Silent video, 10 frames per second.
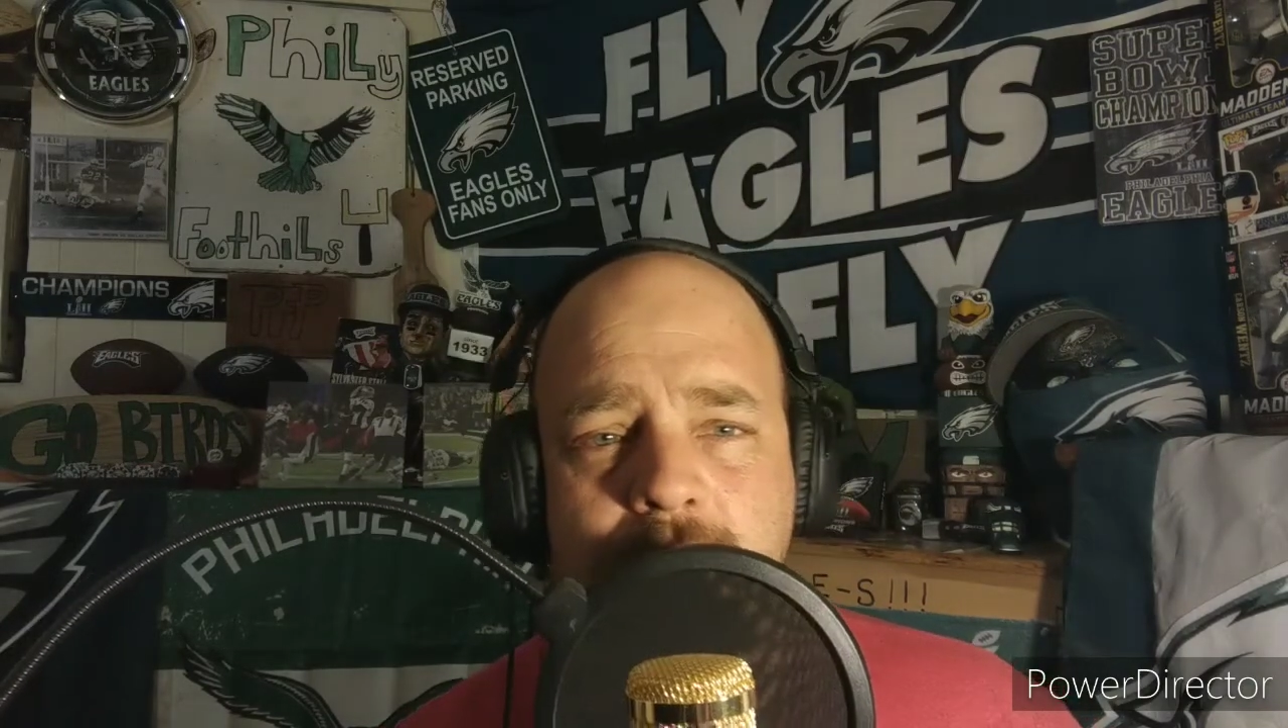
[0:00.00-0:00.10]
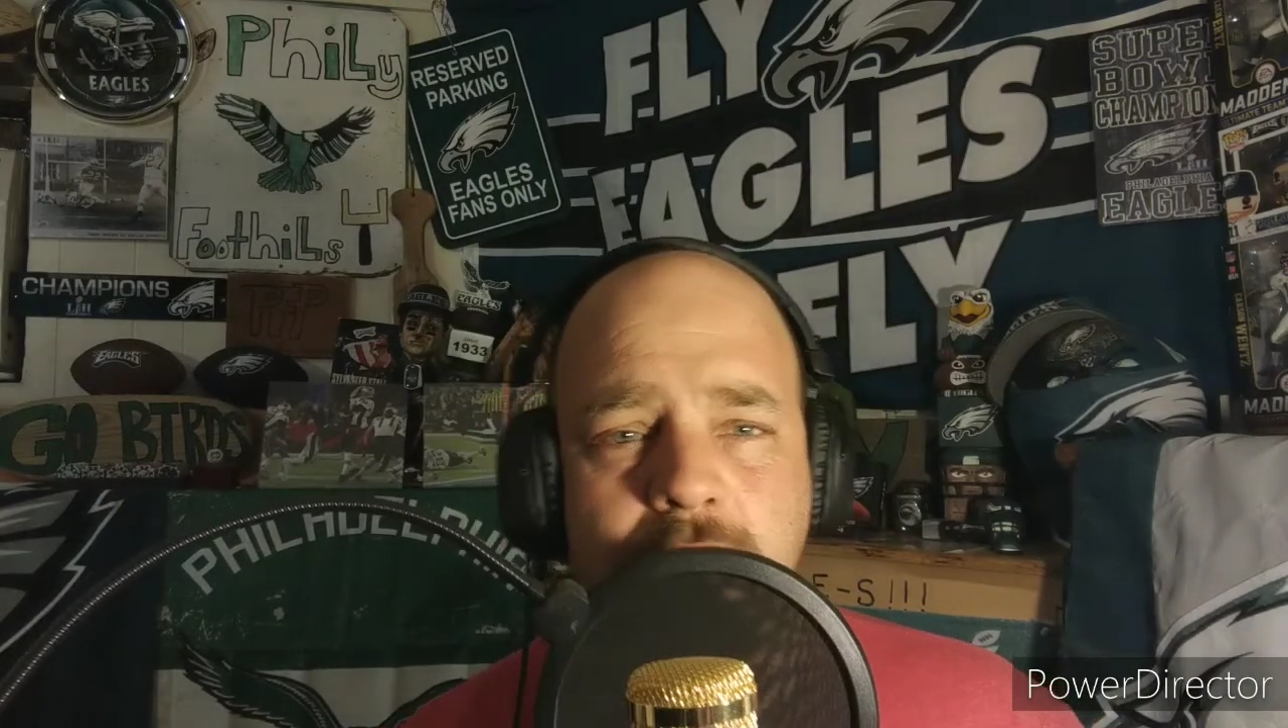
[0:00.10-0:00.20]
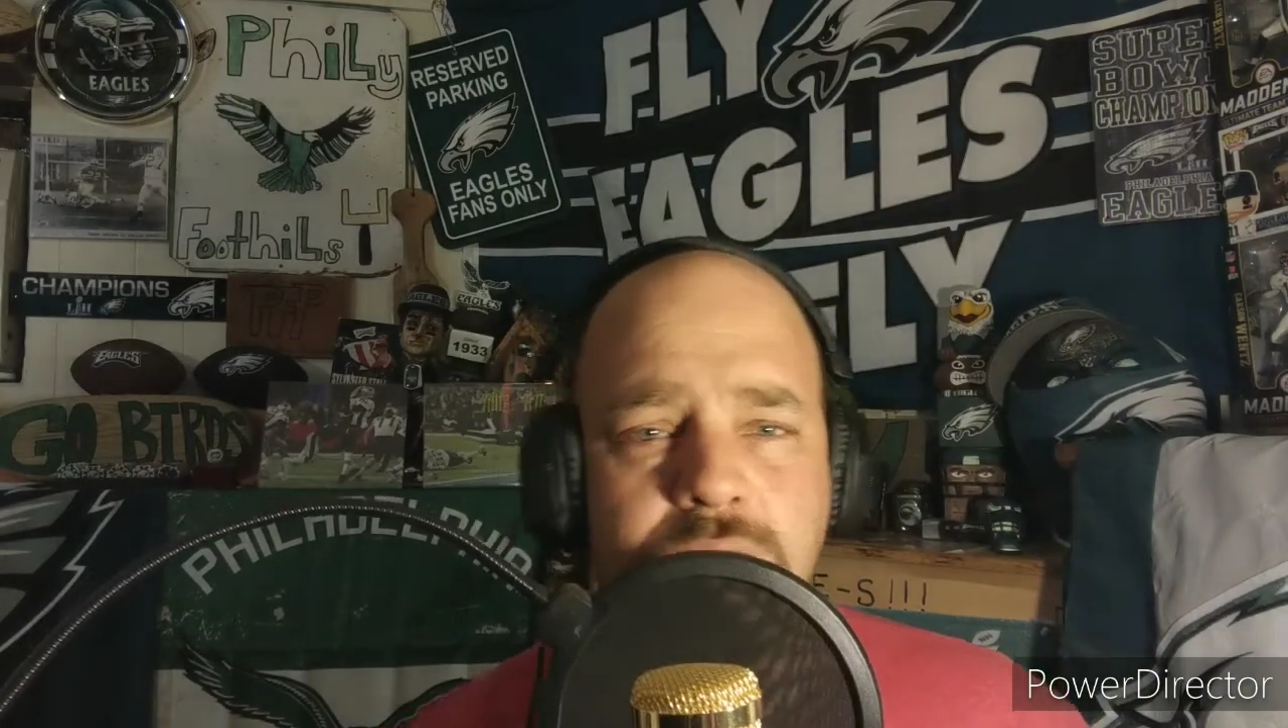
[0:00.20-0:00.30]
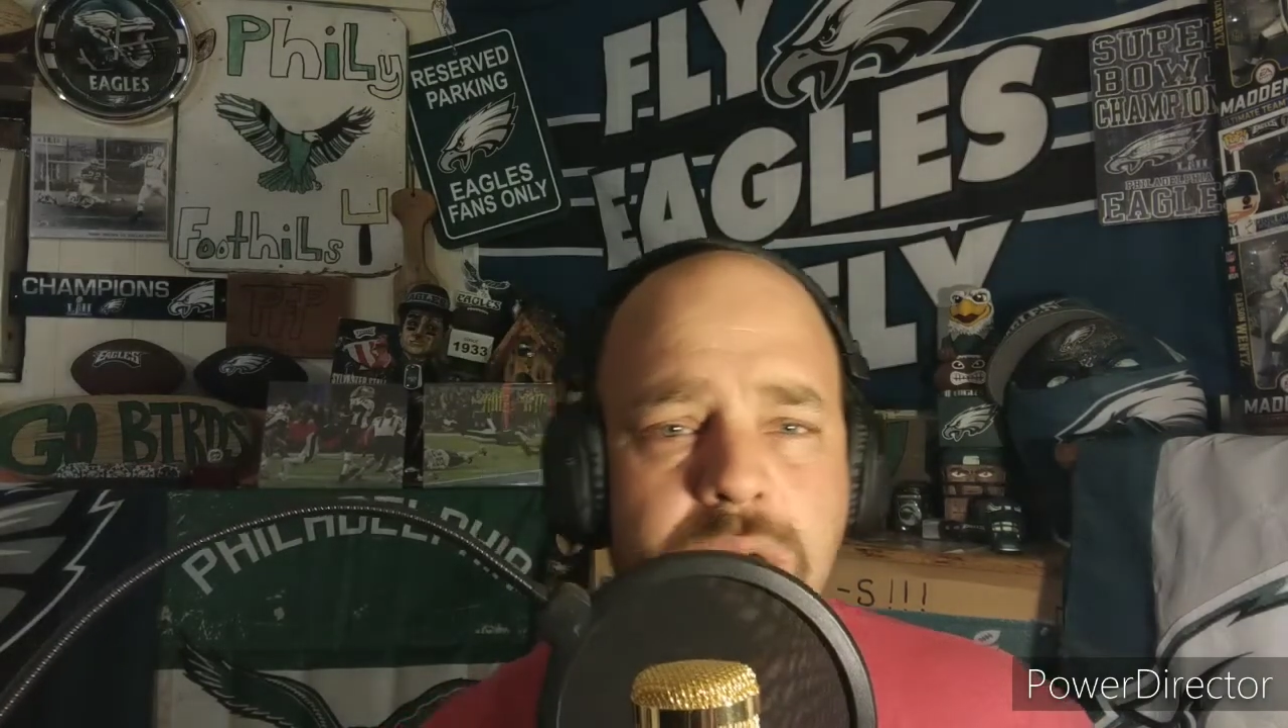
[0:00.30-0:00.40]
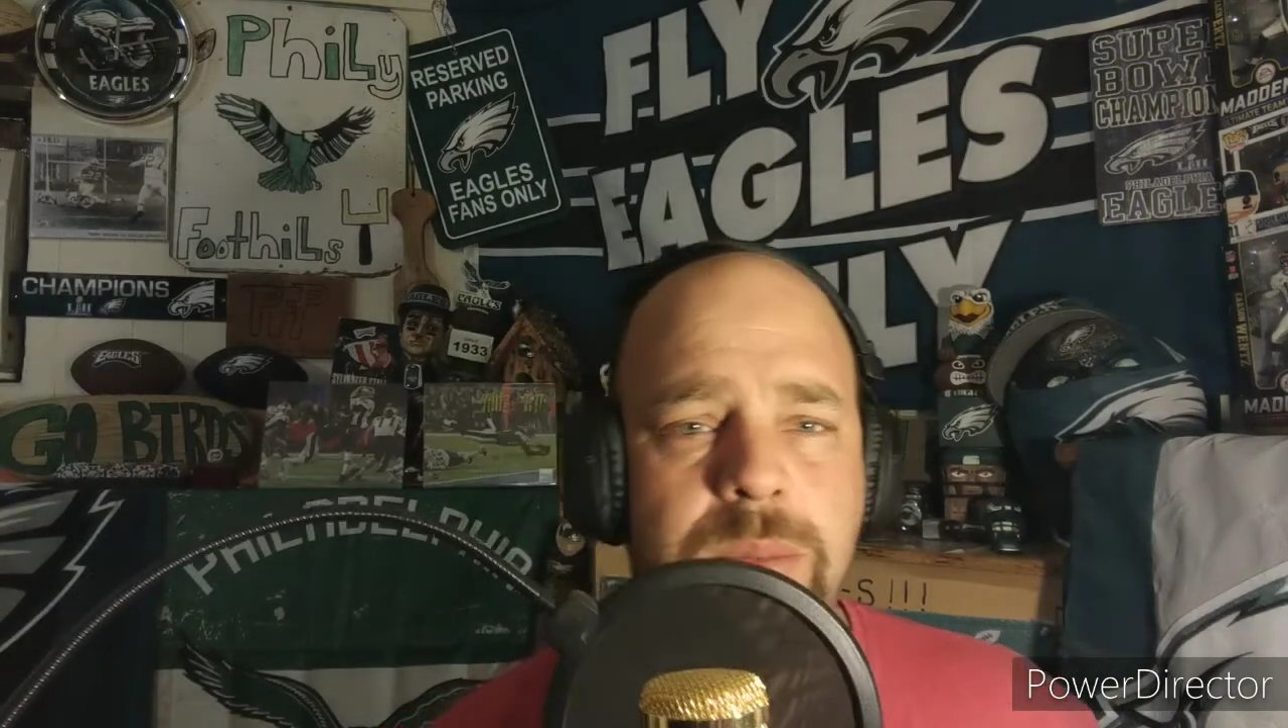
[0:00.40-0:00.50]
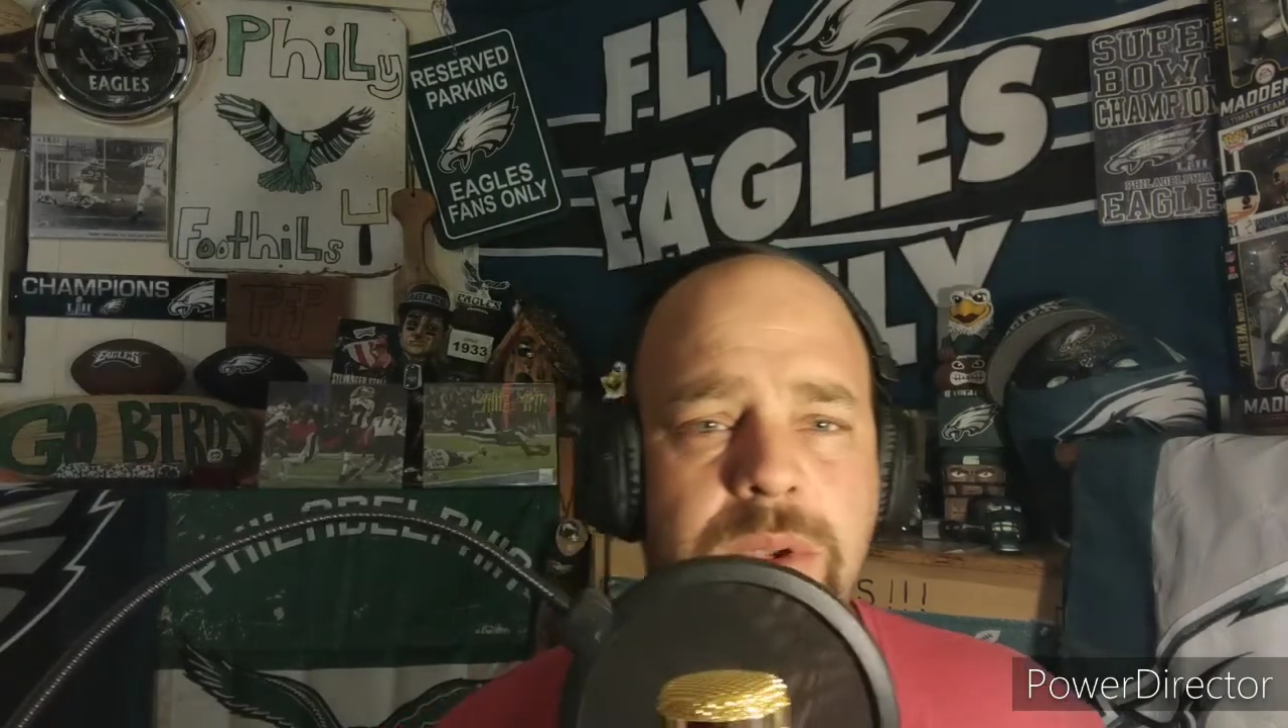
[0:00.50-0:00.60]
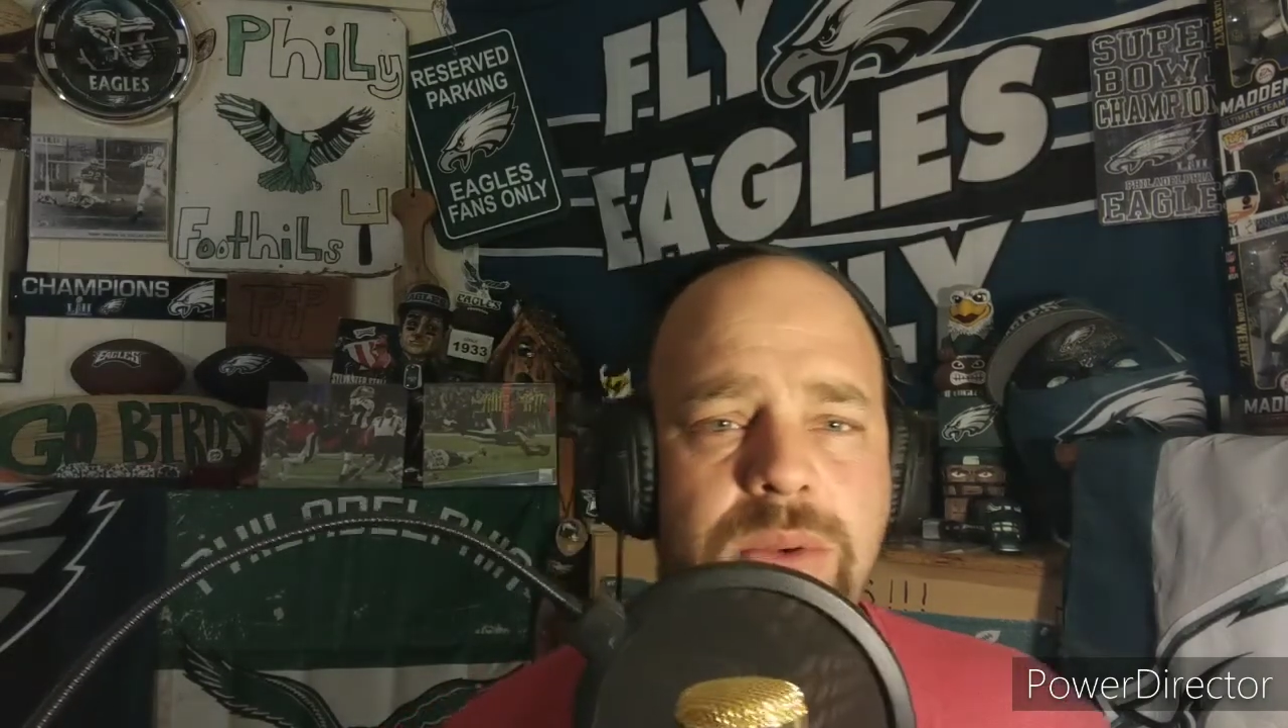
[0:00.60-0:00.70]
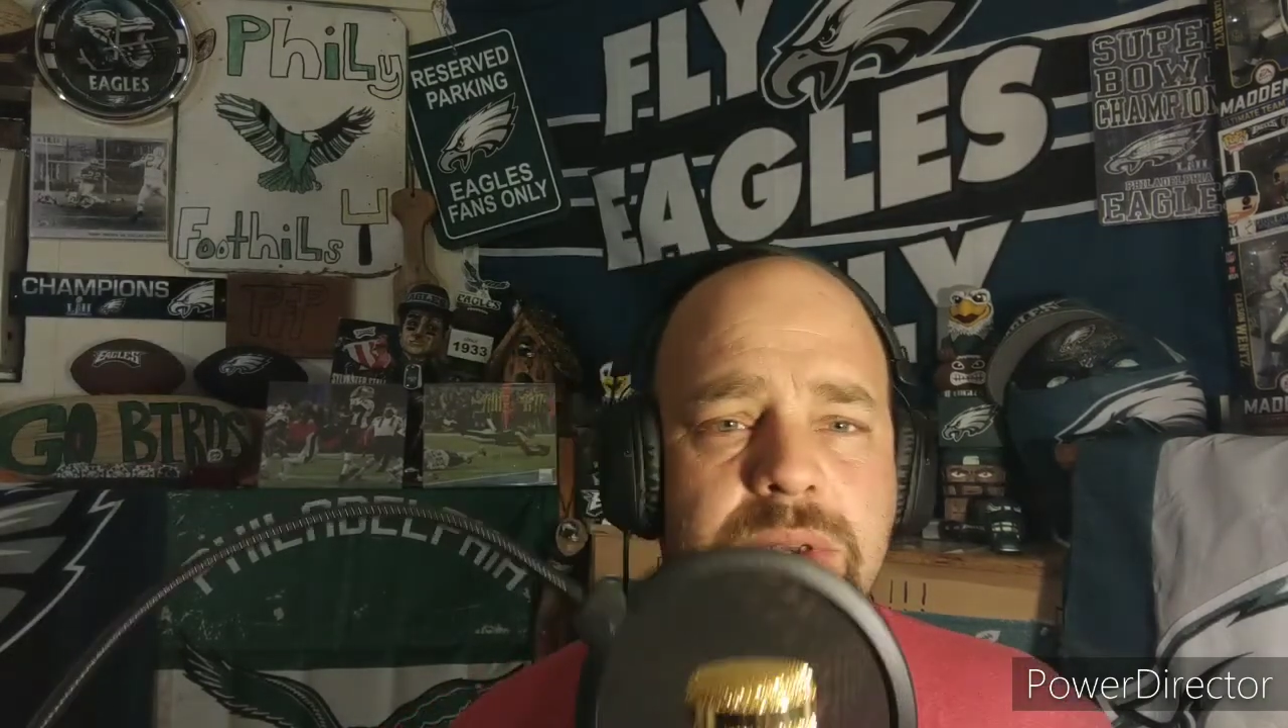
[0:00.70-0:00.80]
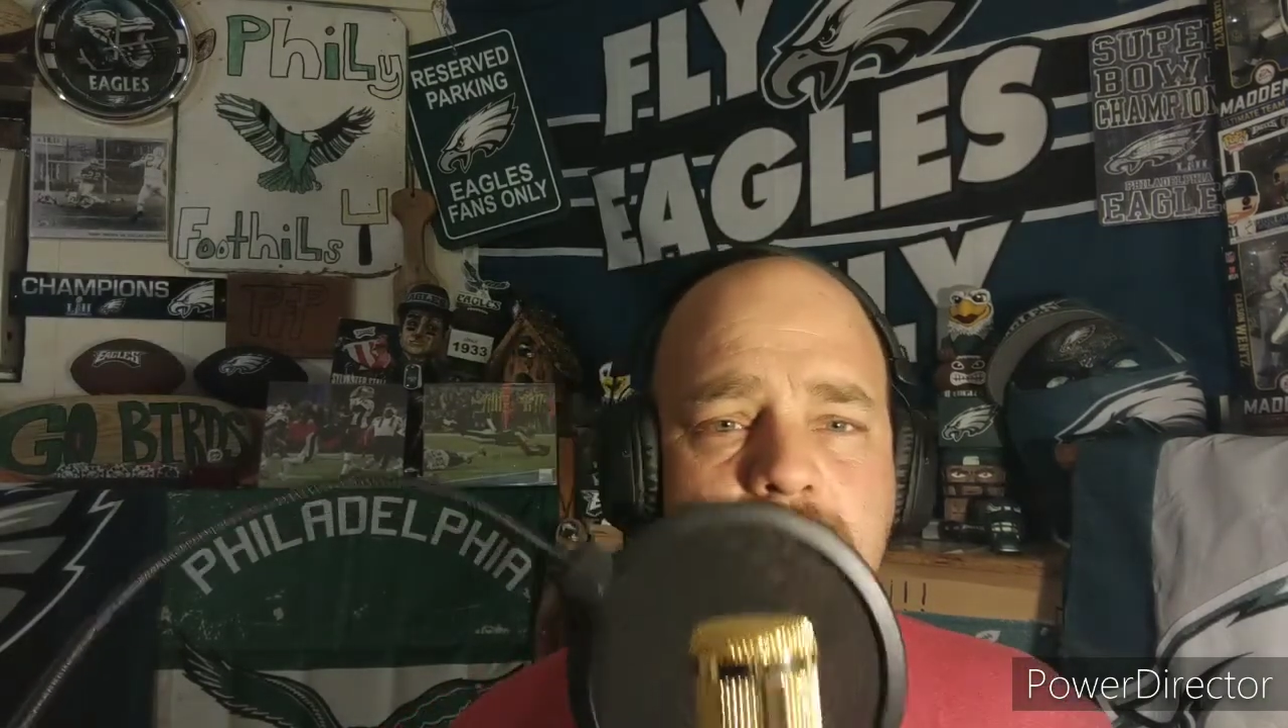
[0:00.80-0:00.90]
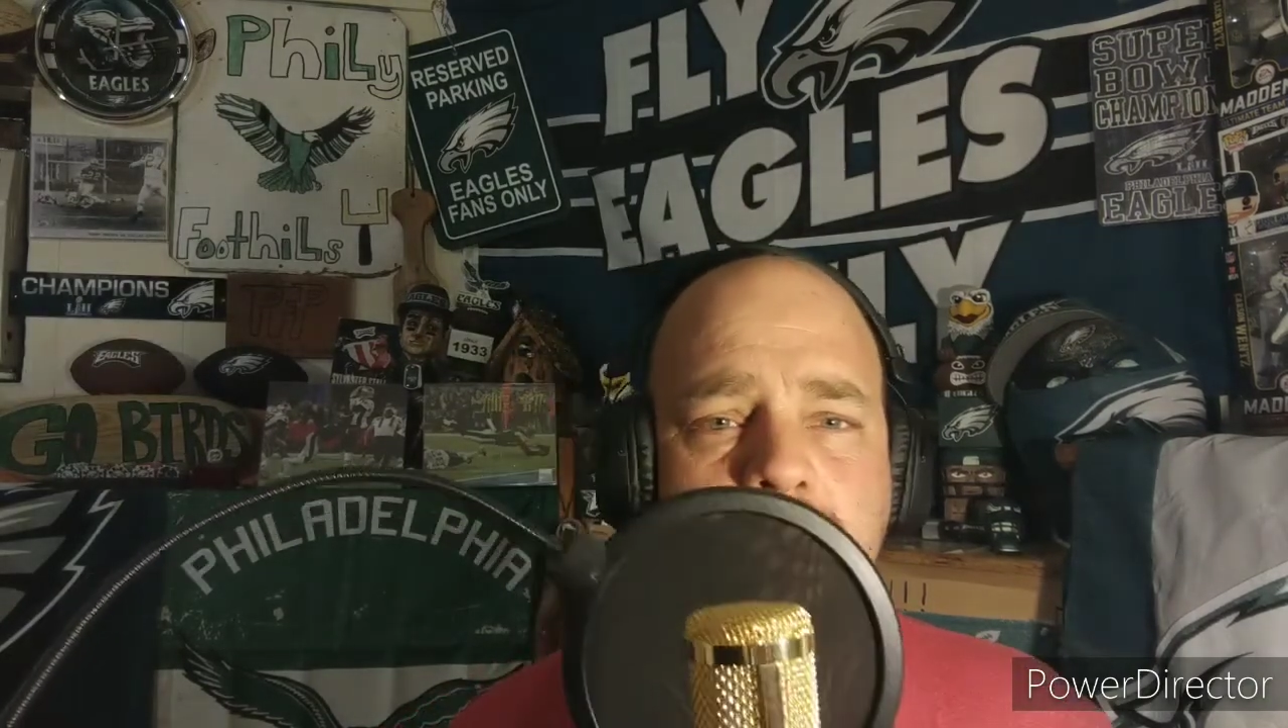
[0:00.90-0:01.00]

contribute